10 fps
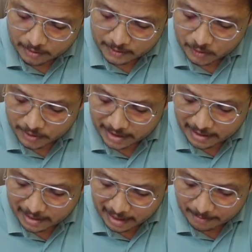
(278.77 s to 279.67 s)
So
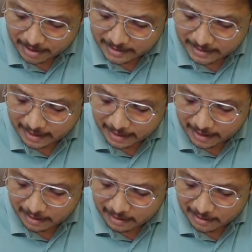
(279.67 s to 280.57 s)
here I am
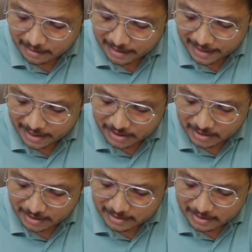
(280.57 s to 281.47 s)
considering radiation
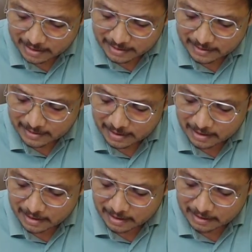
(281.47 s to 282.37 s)
resistance
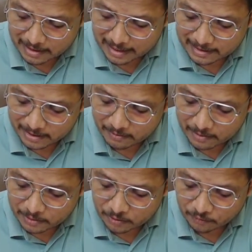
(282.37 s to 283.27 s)
that is
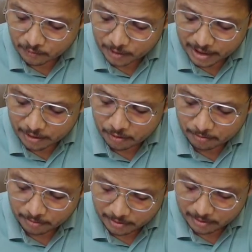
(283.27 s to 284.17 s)
equals to forty
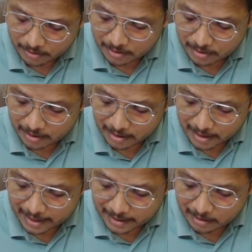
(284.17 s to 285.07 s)
ohm
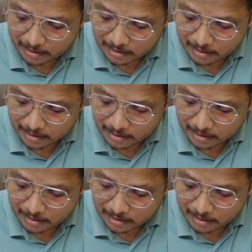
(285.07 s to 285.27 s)
and